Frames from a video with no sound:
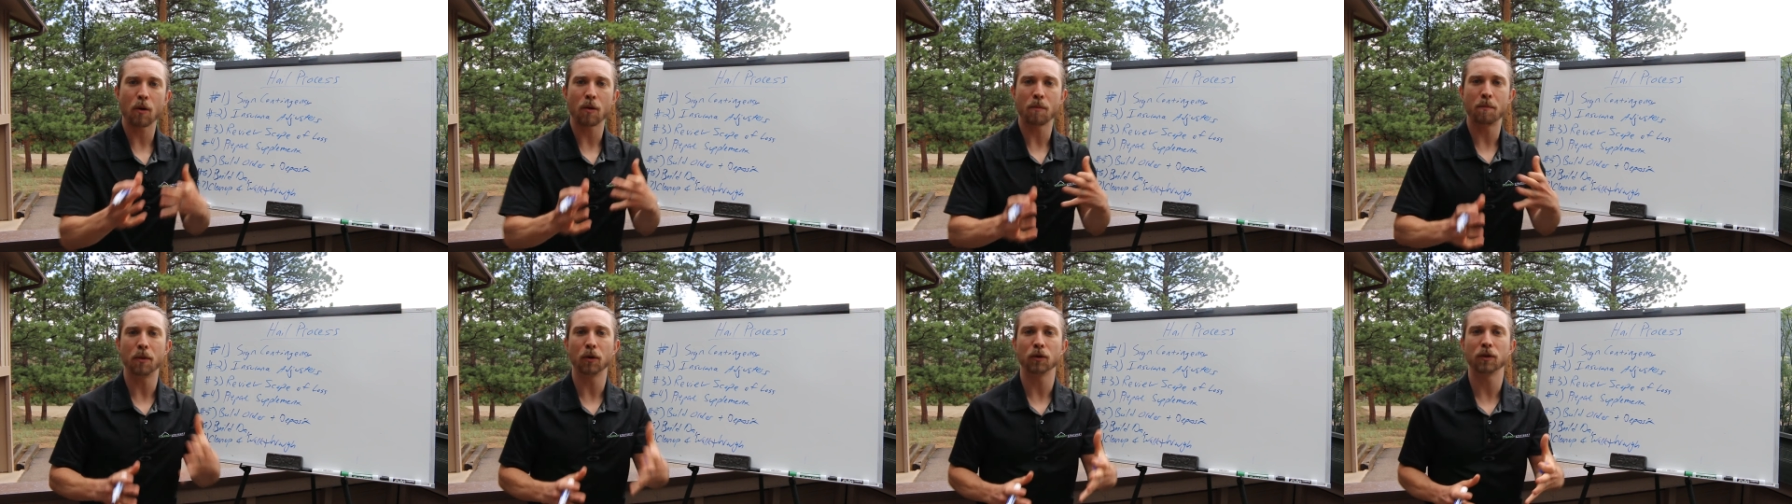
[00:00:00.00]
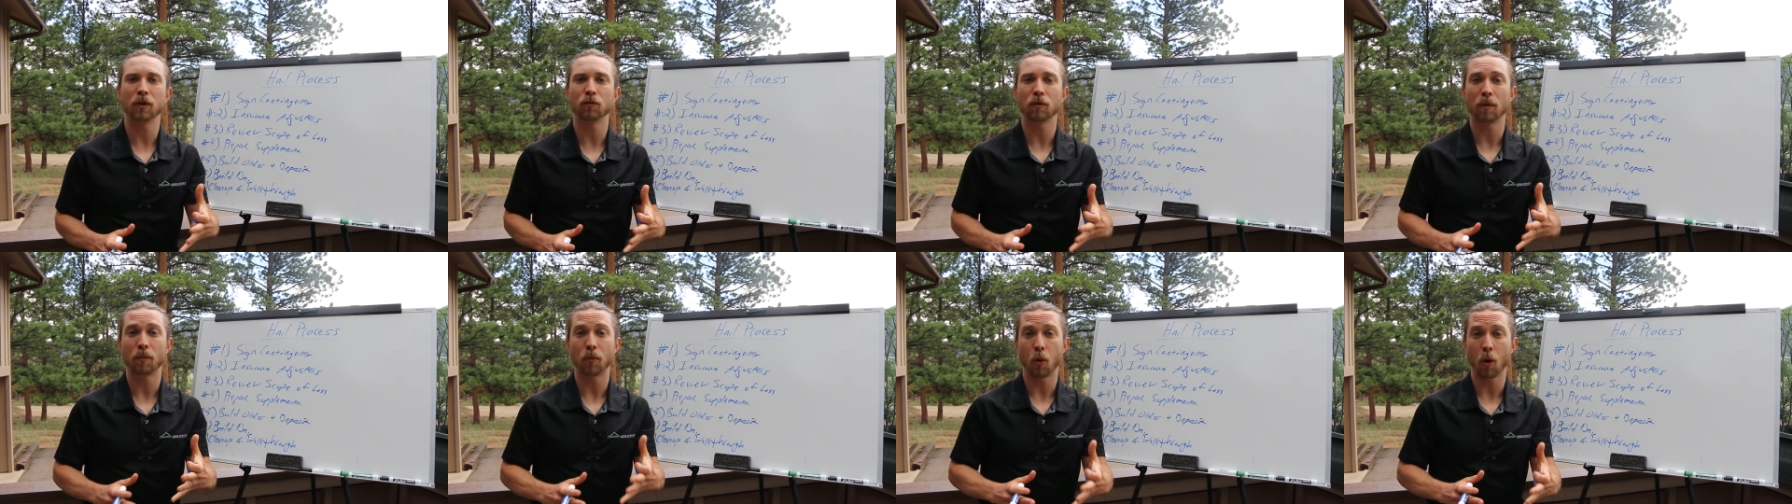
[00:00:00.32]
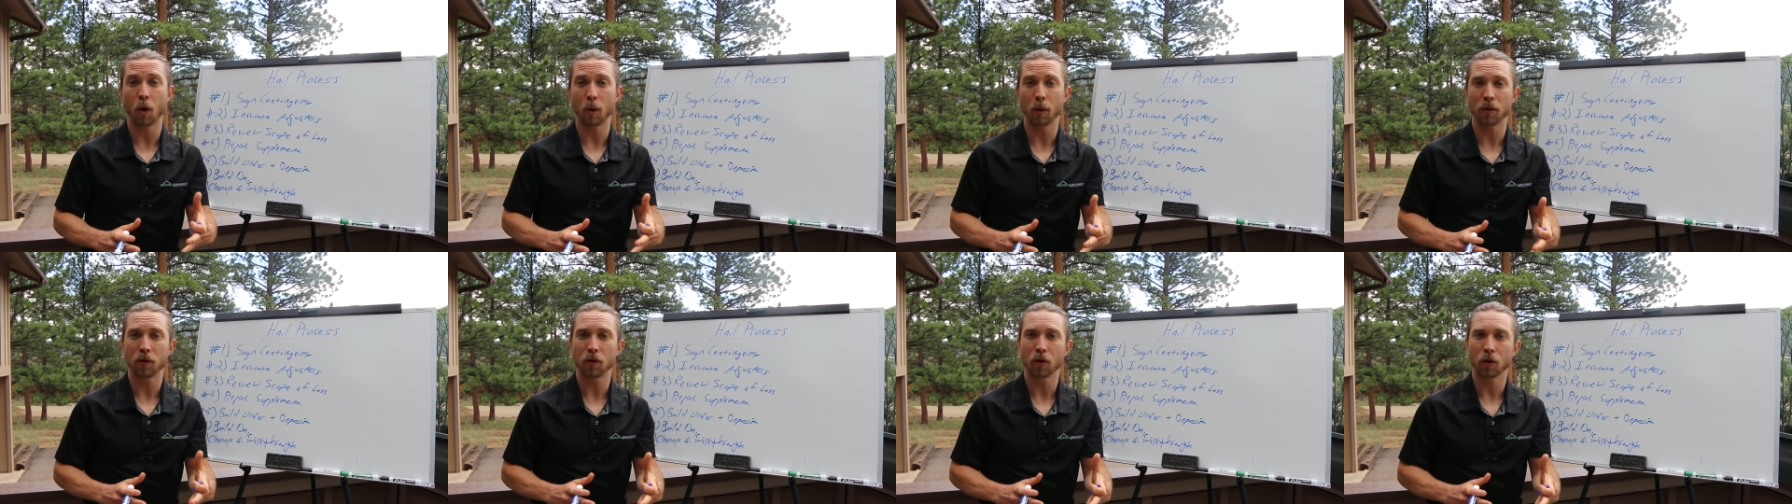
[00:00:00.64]
with building
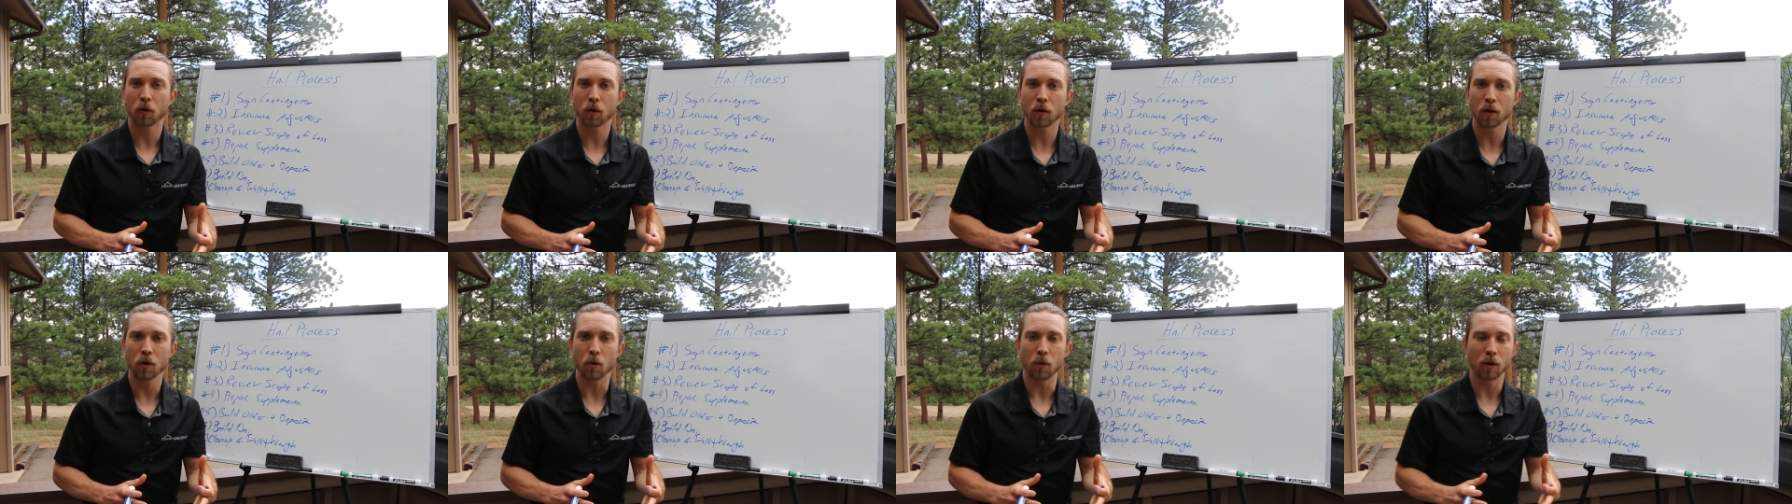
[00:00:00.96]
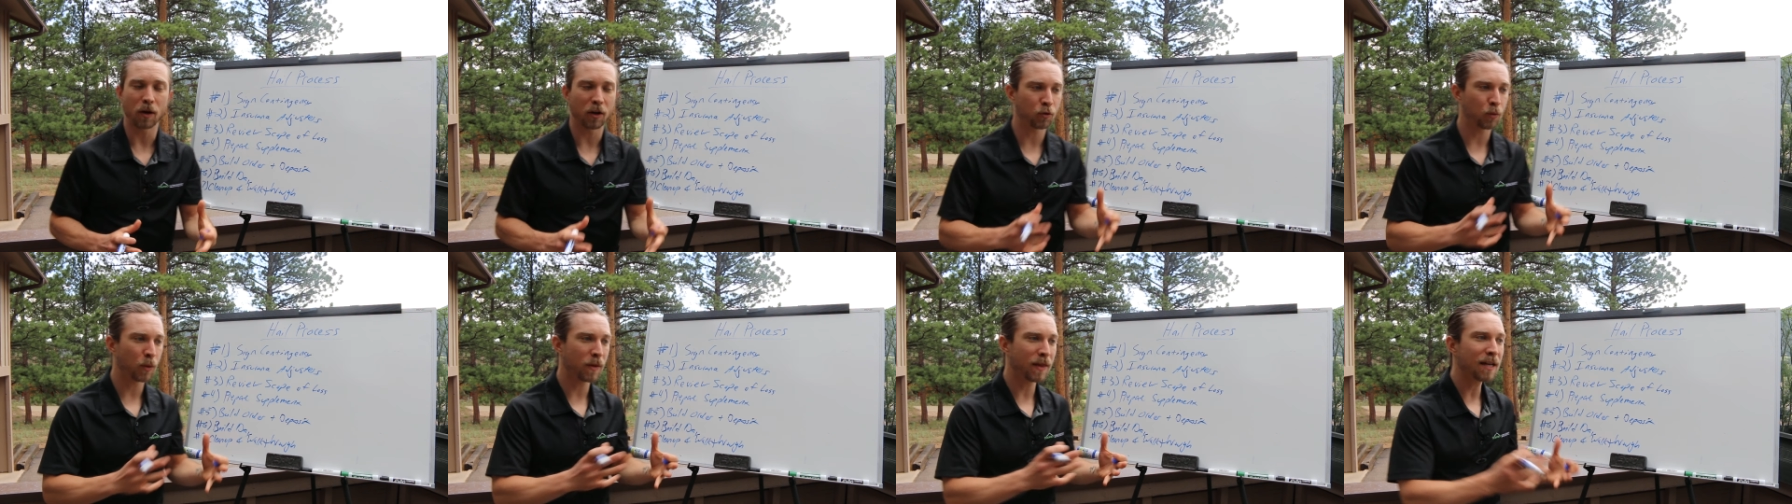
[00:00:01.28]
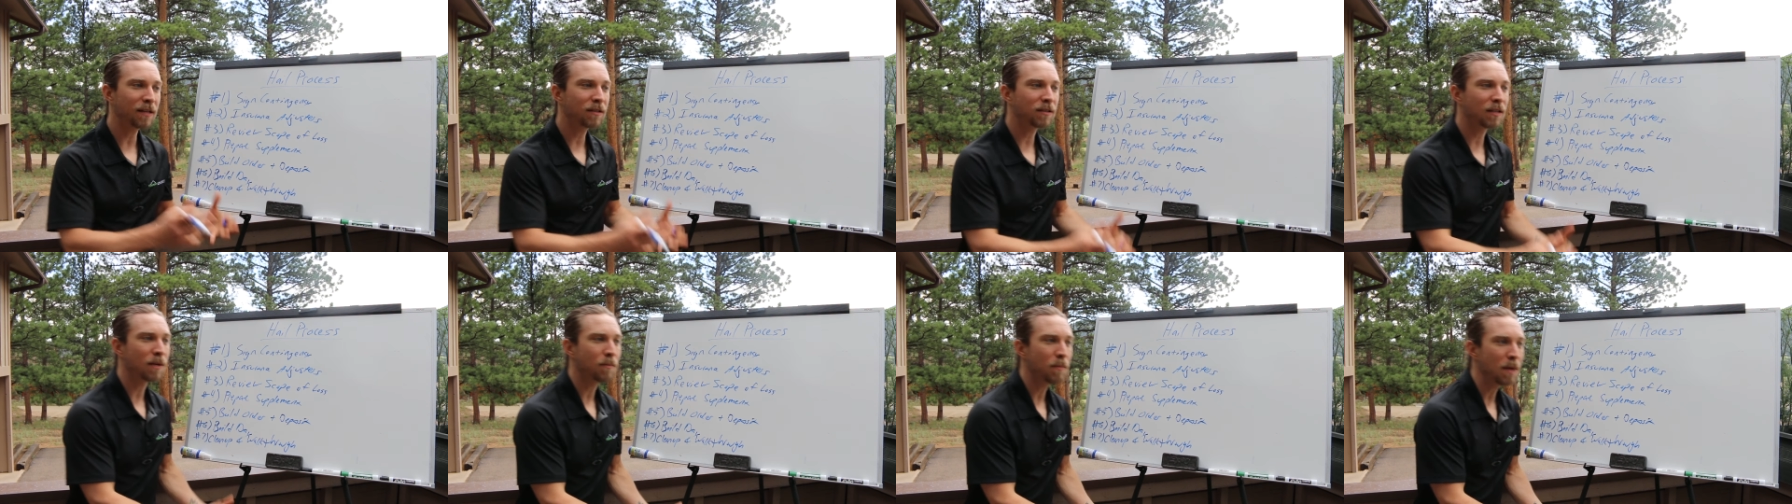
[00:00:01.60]
rapport with your crew because when
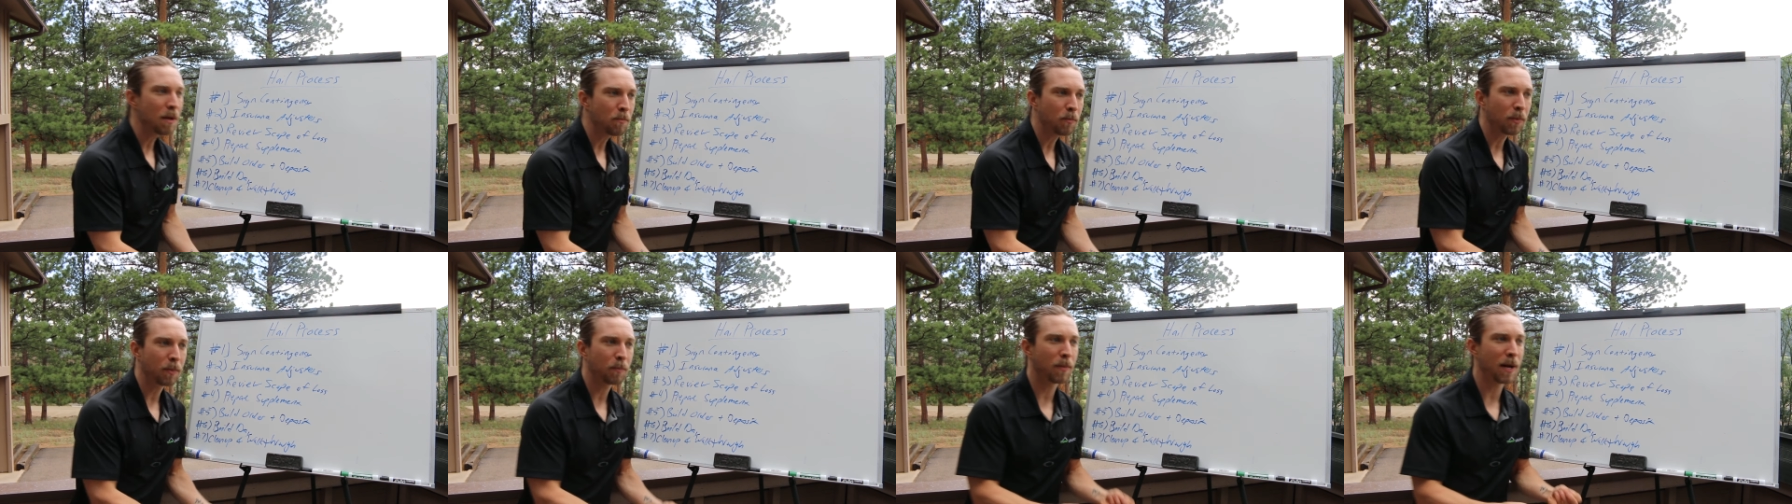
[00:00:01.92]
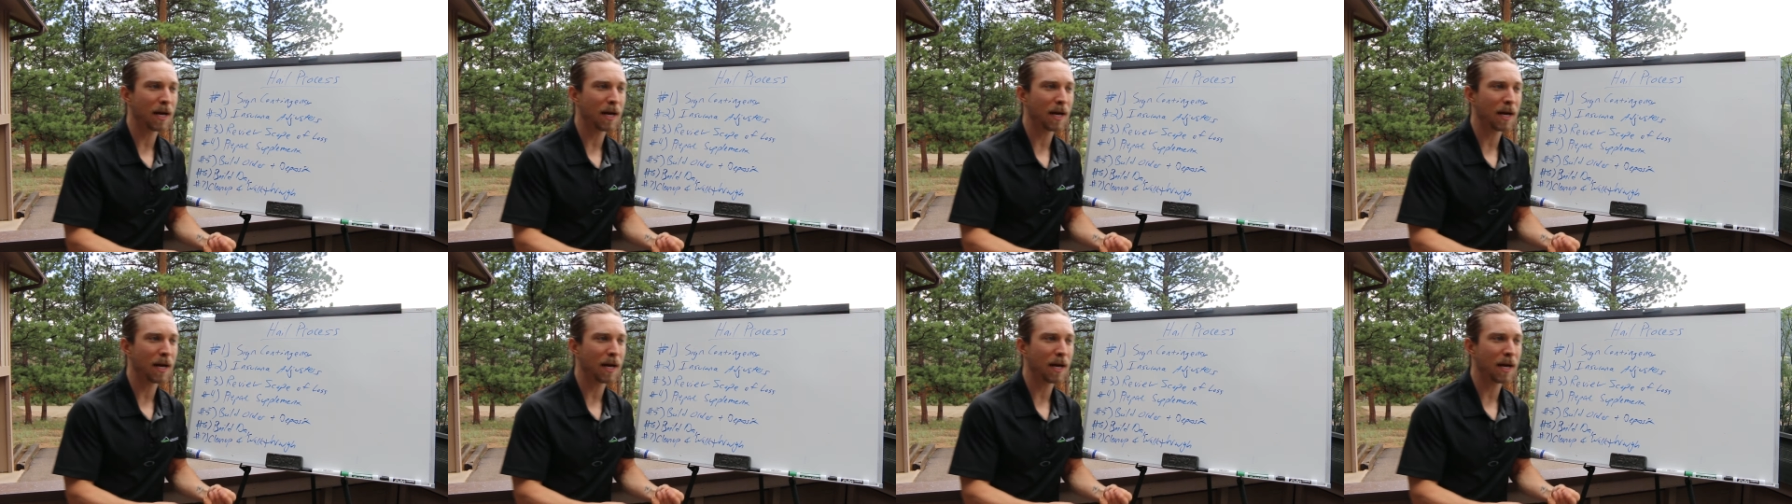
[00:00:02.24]
they see me